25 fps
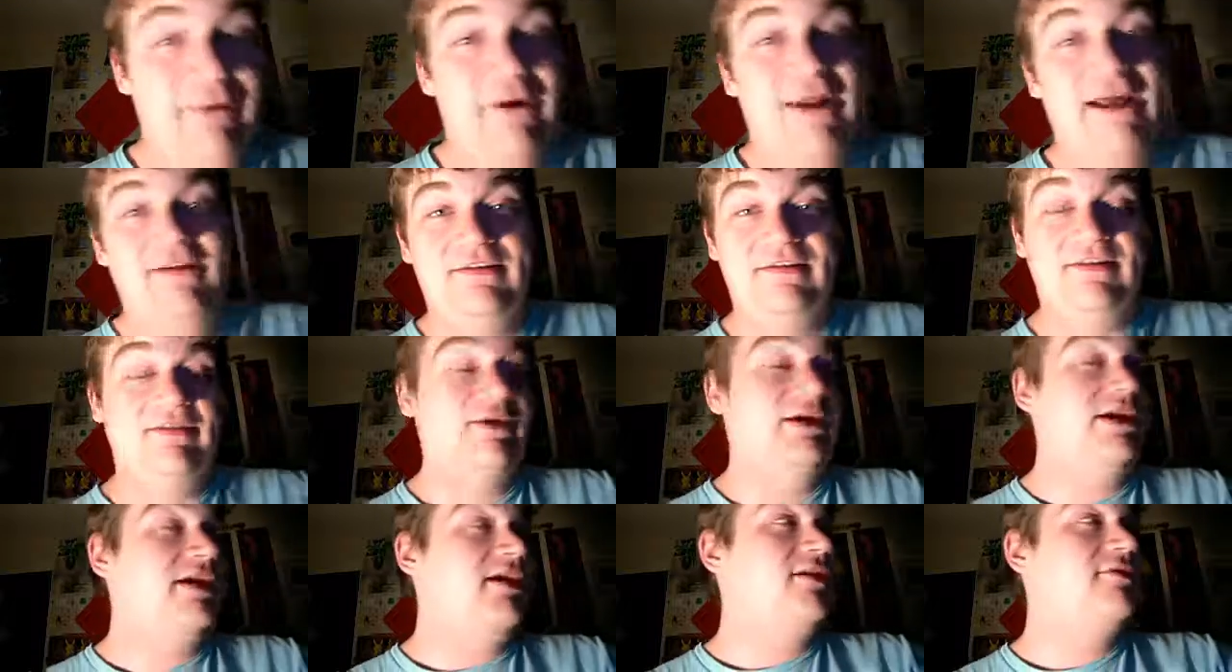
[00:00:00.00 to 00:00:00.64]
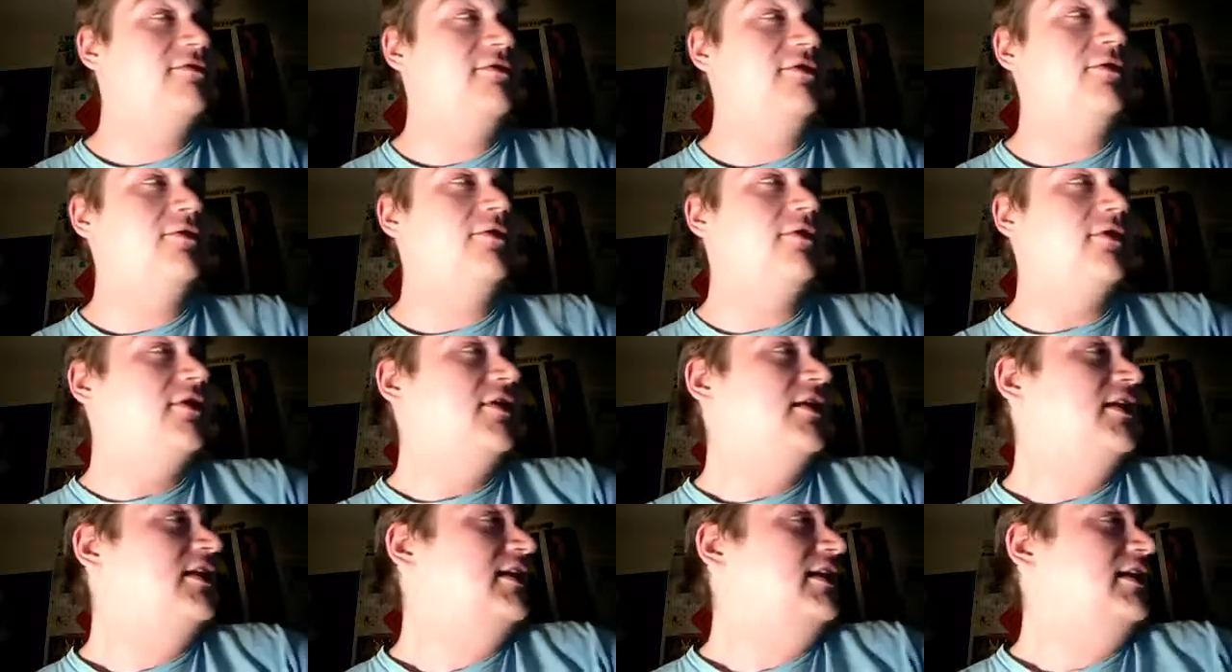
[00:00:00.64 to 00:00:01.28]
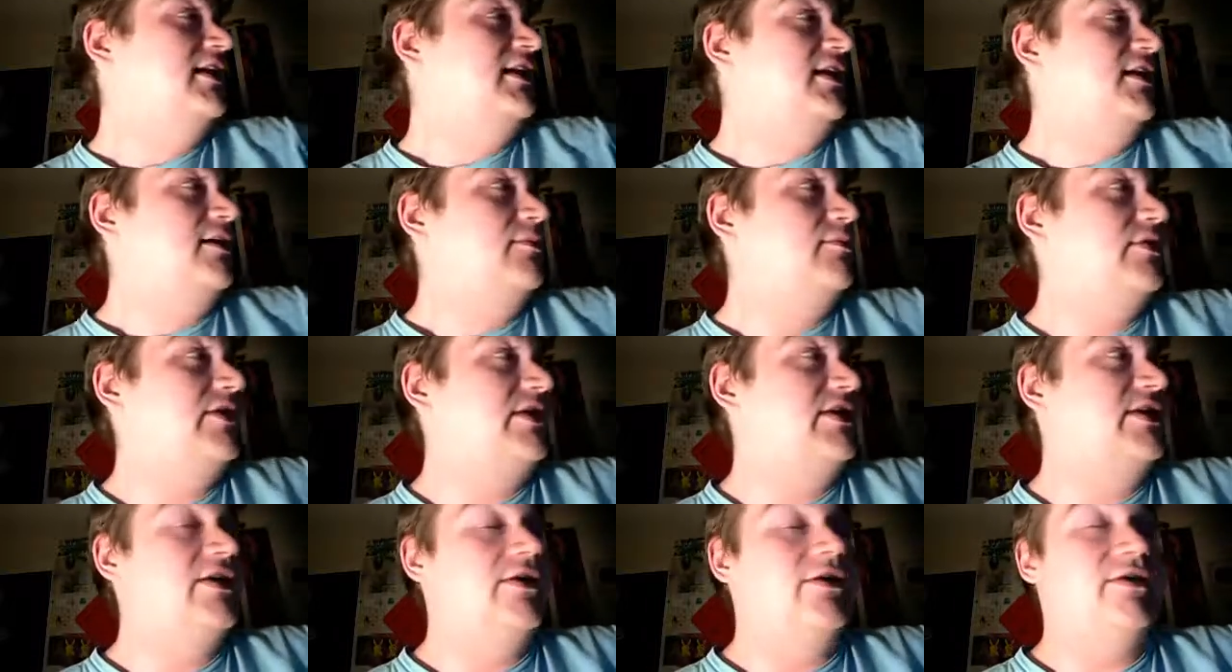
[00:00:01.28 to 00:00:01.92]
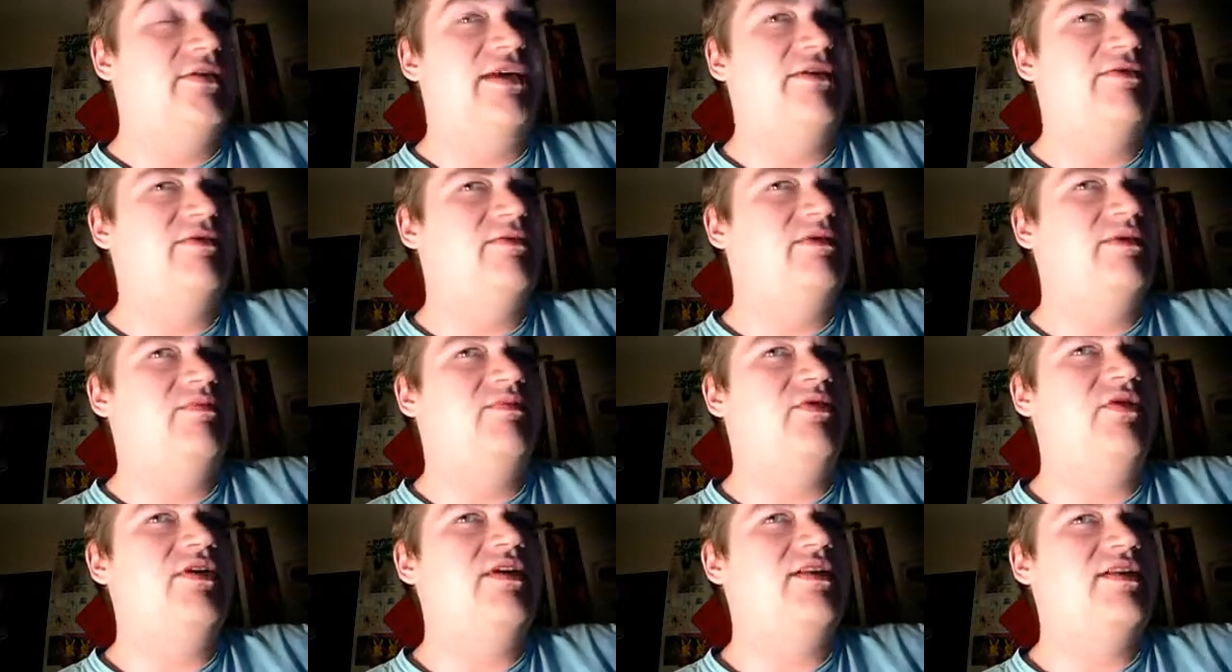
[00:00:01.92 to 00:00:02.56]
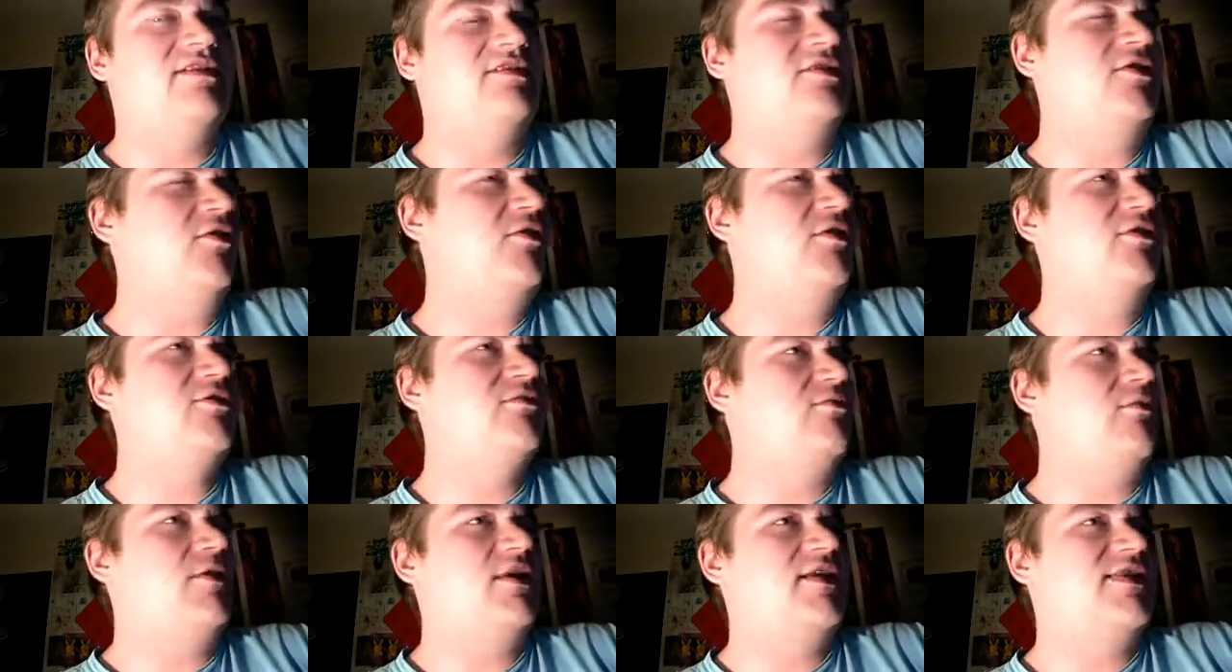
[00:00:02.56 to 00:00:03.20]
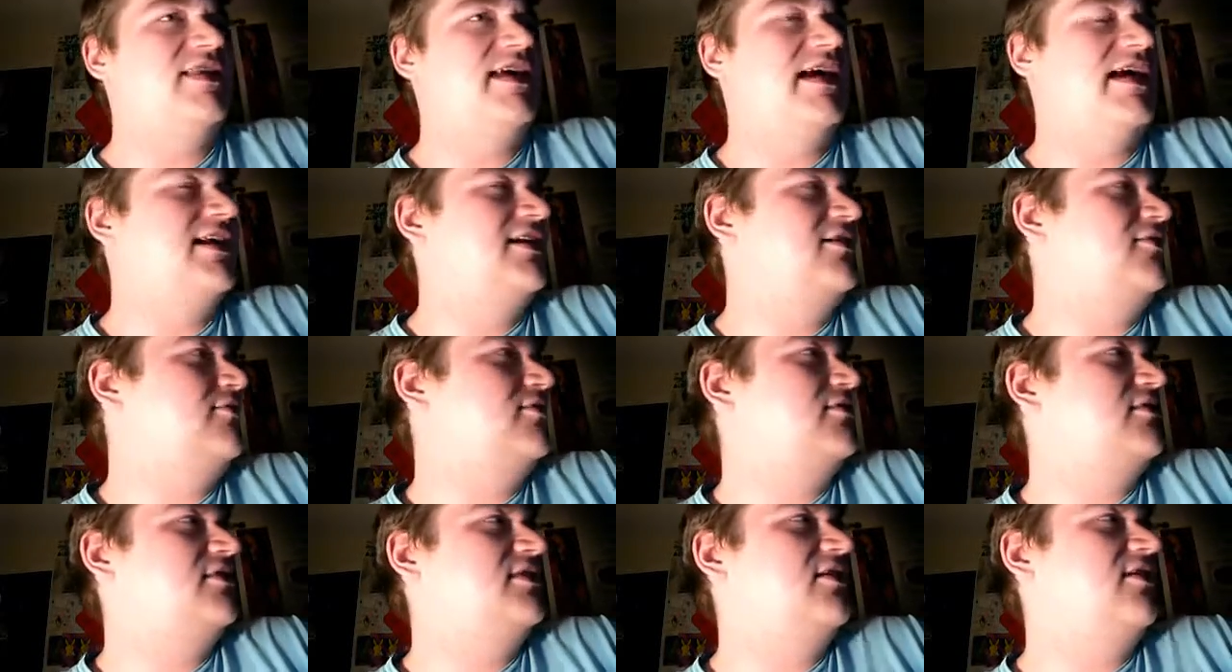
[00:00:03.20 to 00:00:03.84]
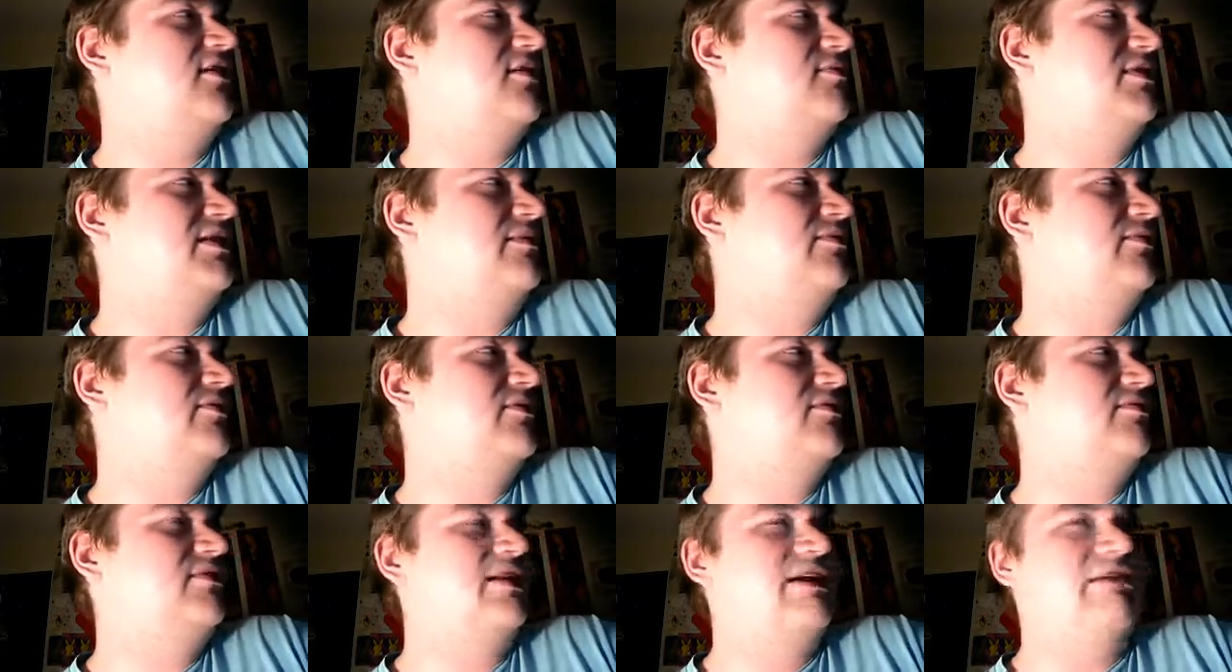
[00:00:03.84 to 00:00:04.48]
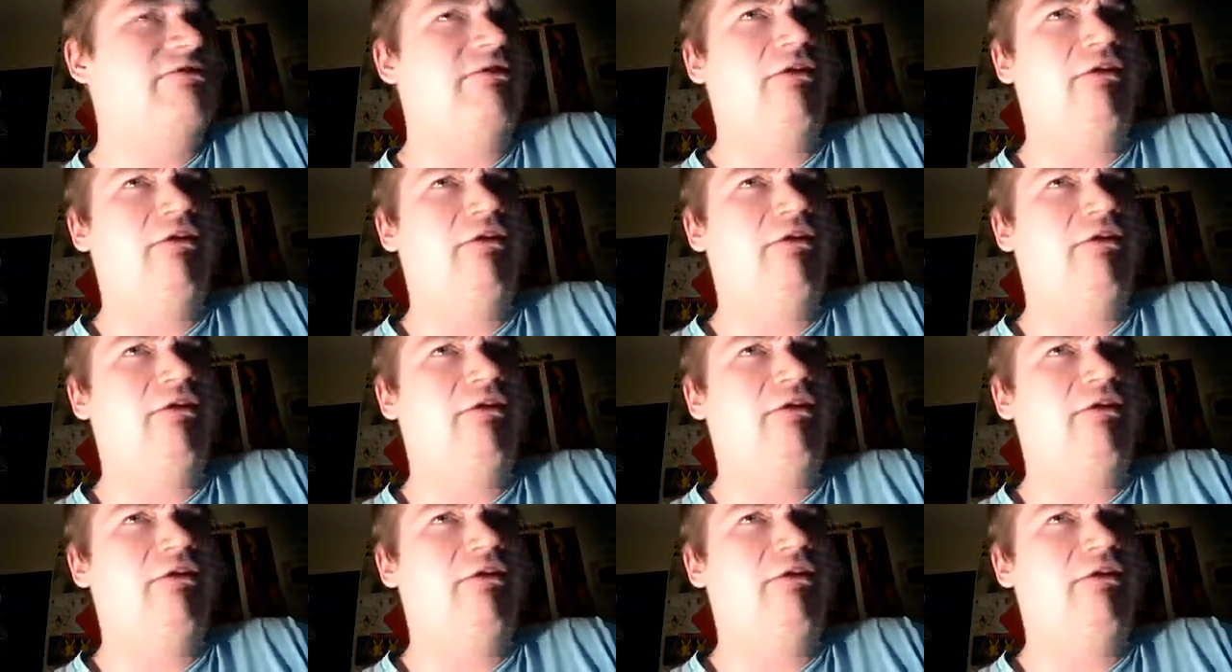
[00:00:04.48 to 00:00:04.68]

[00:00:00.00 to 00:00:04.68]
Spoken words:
that would actually be kind of cool. But no, that would be pointless. No one would want that. No one, people would